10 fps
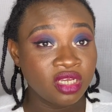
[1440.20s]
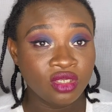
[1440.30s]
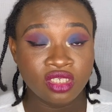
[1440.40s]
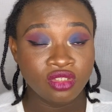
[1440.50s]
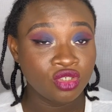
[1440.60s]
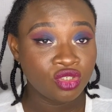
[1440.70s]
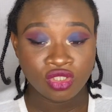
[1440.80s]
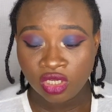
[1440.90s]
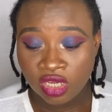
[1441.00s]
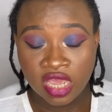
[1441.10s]
that you can
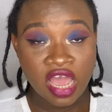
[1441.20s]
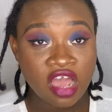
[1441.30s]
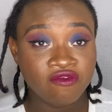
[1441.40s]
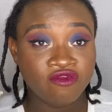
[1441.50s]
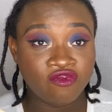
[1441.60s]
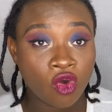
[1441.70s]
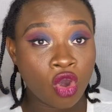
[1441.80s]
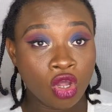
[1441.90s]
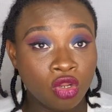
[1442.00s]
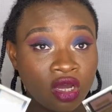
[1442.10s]
just have for
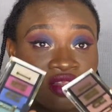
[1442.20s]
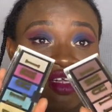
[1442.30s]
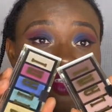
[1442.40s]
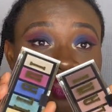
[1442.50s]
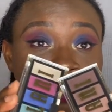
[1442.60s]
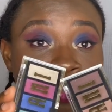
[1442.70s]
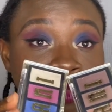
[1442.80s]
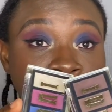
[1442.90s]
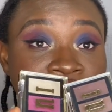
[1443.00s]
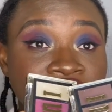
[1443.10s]
color, I think these two
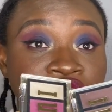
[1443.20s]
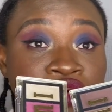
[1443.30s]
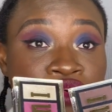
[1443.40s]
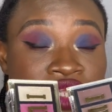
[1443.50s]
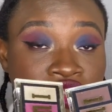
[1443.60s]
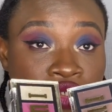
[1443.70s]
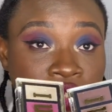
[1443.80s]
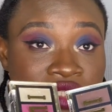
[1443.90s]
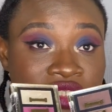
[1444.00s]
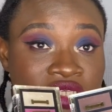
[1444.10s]
would be a great
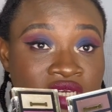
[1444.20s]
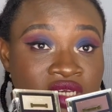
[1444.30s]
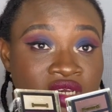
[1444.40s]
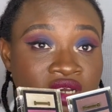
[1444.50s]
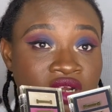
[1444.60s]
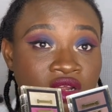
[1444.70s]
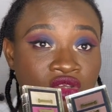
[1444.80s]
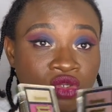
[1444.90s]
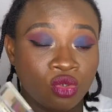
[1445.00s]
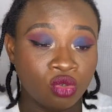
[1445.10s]
choice,
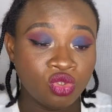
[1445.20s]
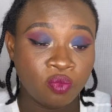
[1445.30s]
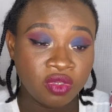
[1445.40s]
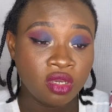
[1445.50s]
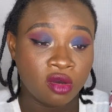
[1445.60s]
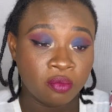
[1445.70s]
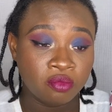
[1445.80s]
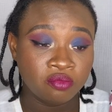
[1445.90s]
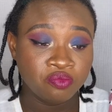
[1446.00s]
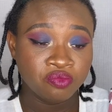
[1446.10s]
you know, to pick up
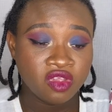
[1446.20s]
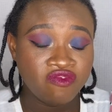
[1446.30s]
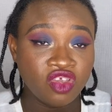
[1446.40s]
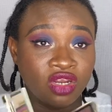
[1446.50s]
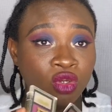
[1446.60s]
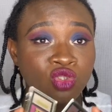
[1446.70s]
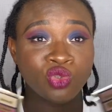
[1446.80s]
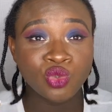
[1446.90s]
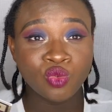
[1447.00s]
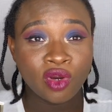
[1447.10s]
if you are not
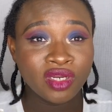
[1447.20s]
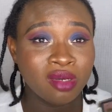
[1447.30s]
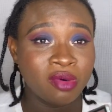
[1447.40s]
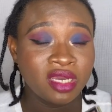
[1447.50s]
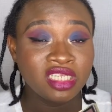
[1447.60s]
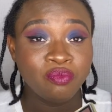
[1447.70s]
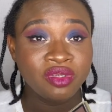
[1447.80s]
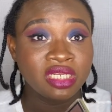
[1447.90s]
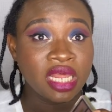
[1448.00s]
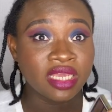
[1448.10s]
too worried about it
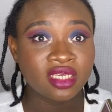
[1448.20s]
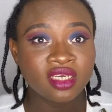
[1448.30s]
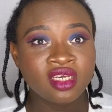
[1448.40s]
being like